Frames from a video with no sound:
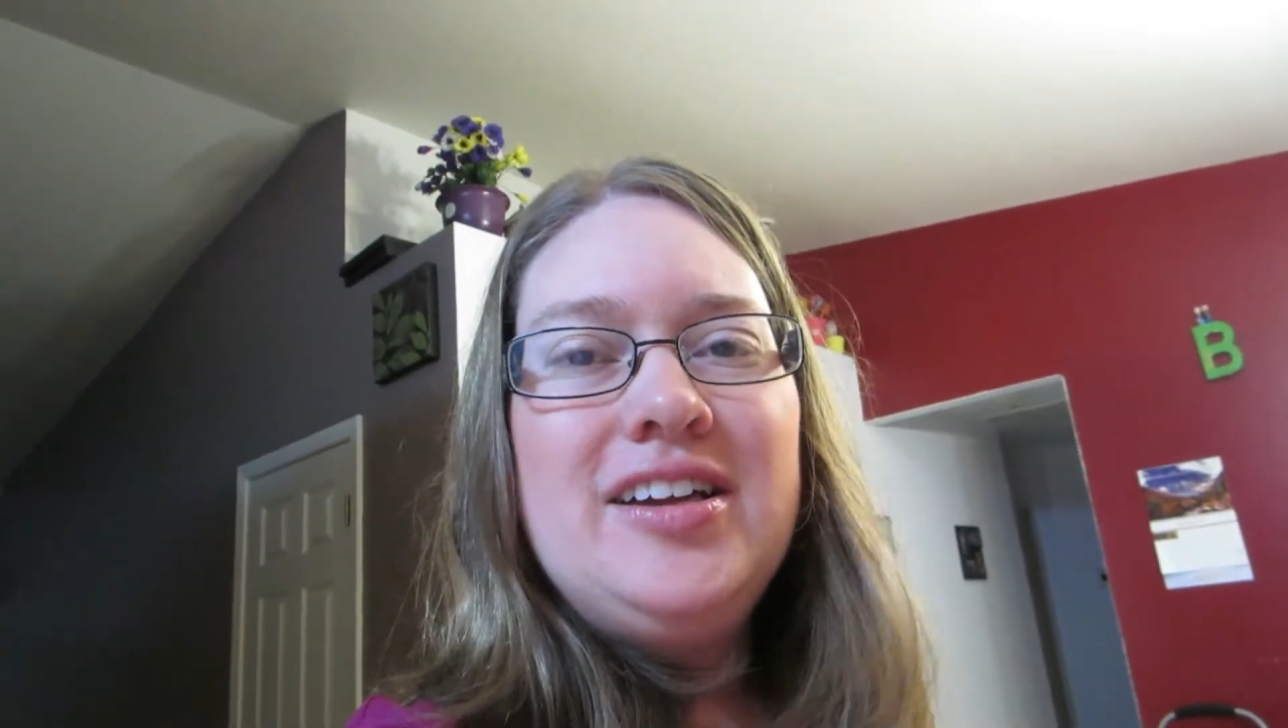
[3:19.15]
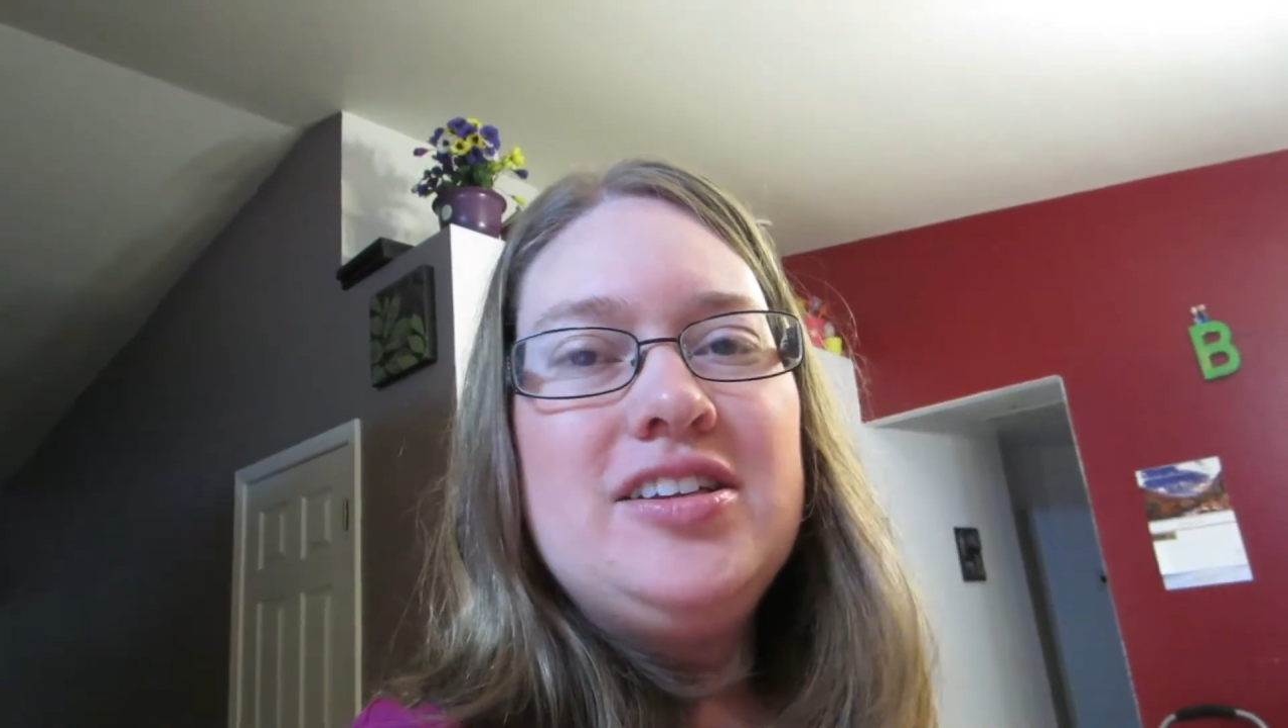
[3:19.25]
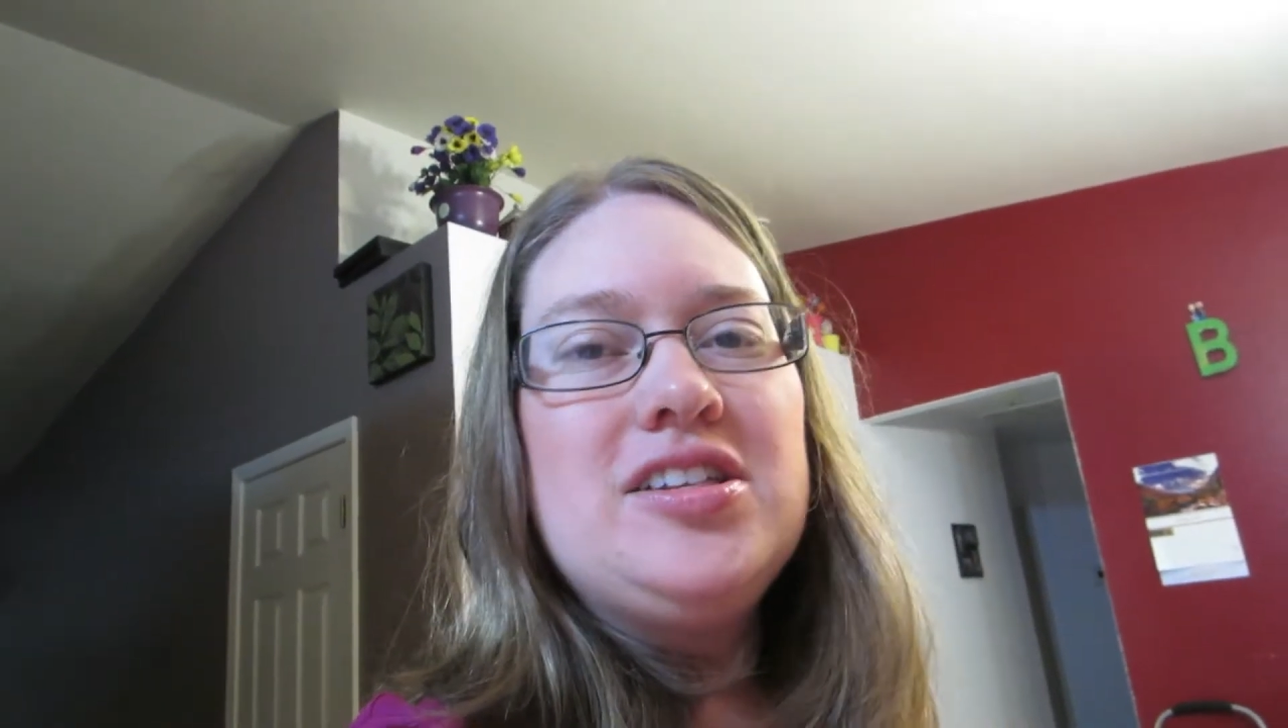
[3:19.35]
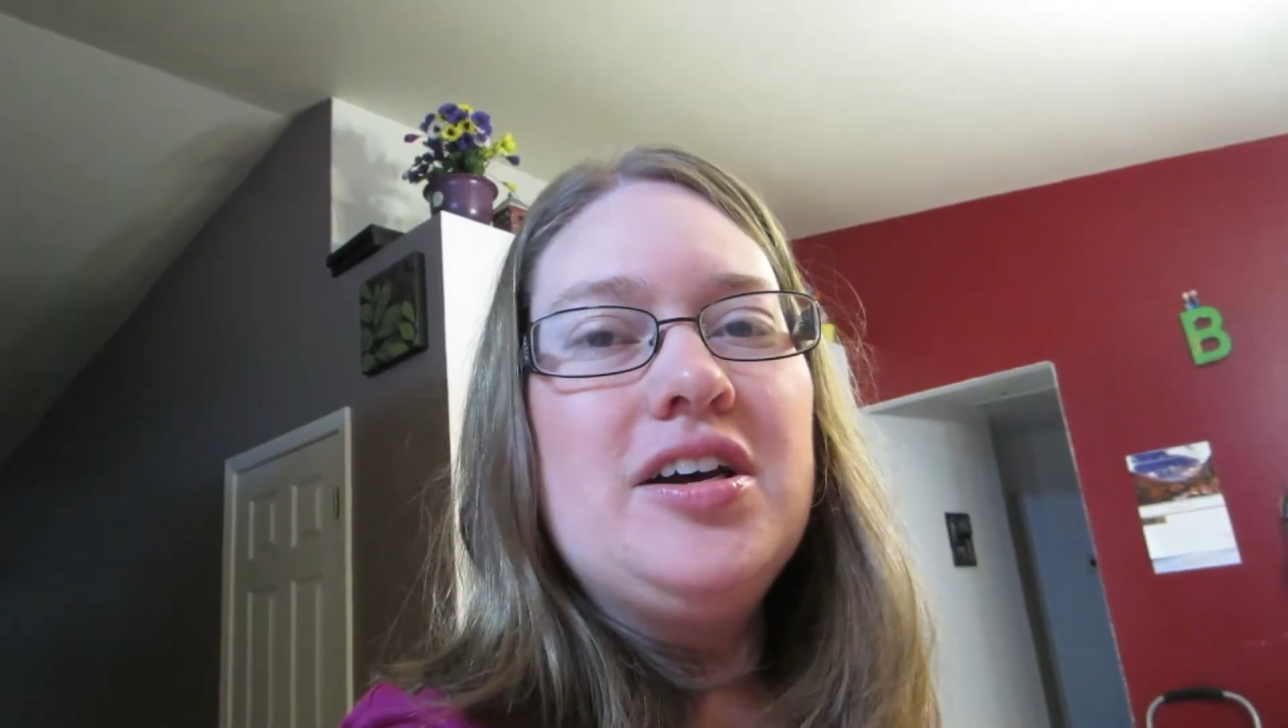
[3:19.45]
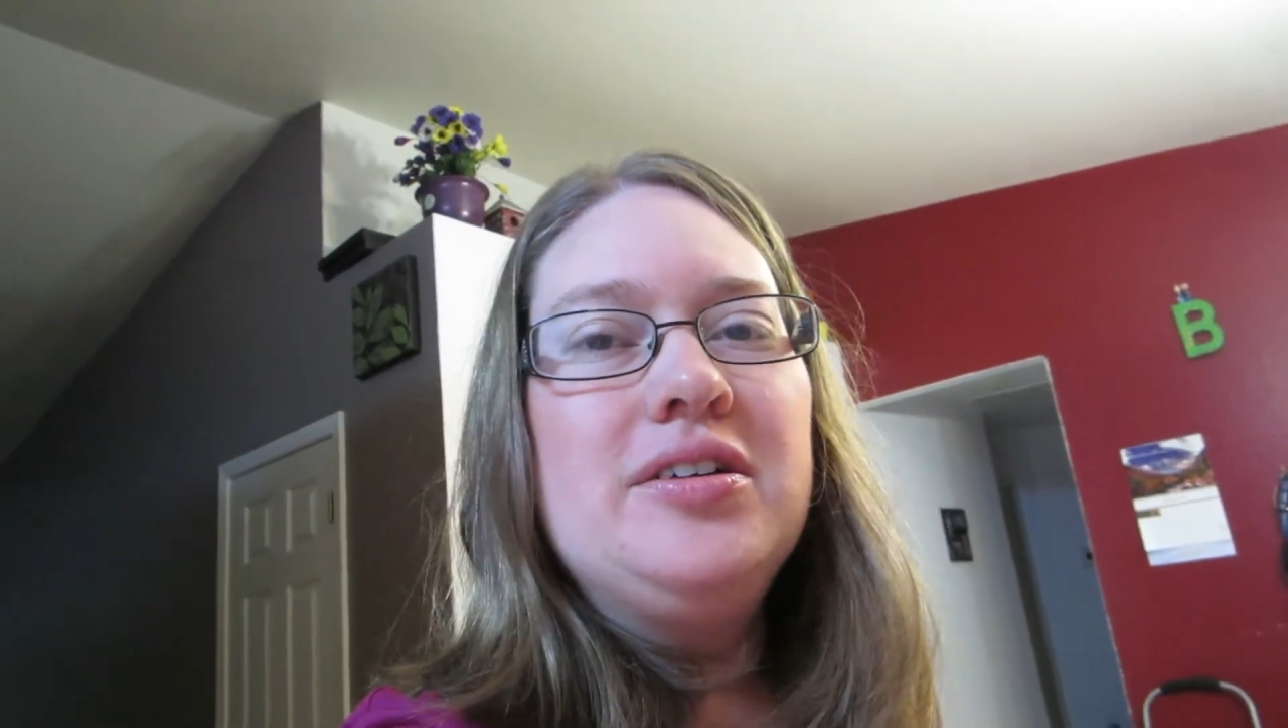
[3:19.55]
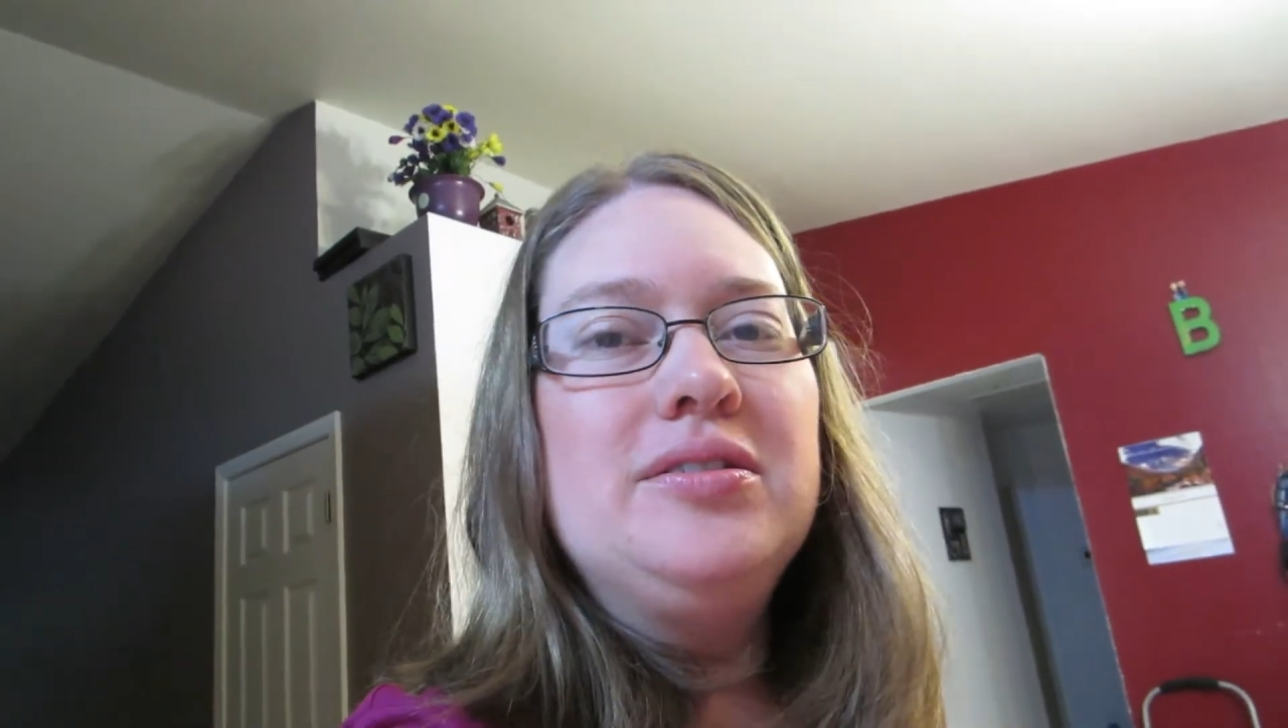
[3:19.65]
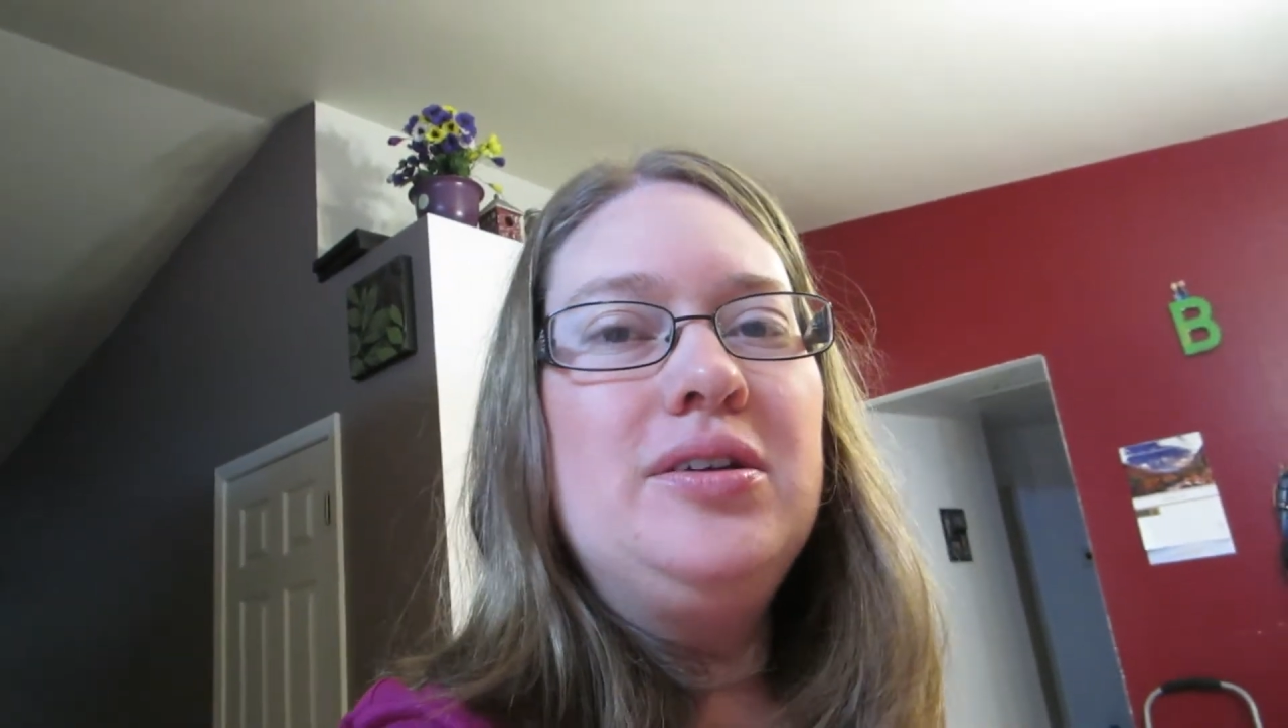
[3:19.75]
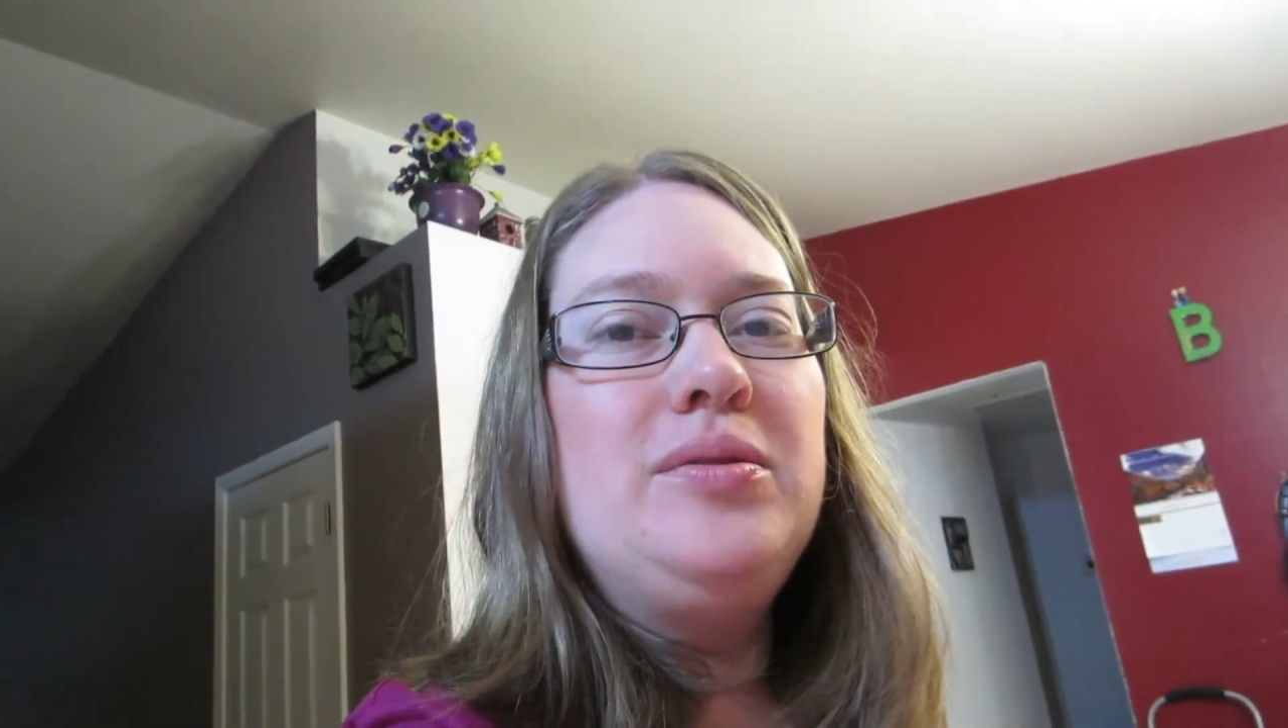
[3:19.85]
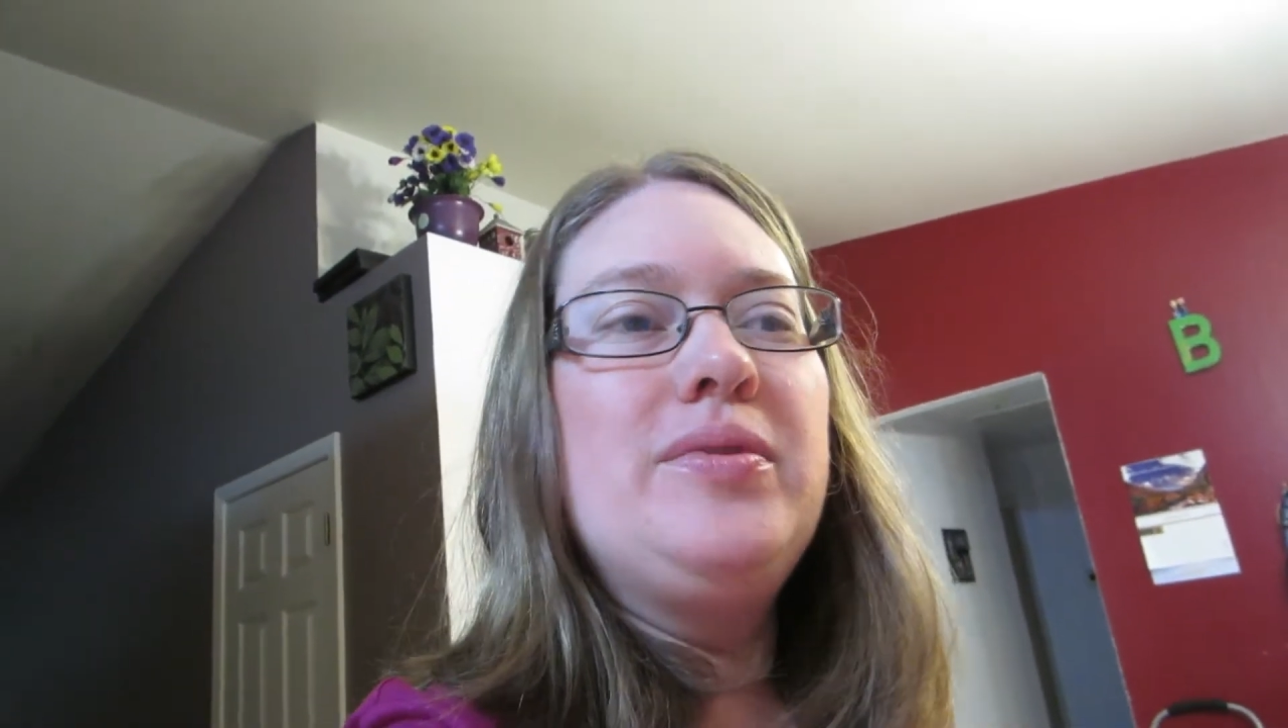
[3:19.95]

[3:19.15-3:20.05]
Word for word: So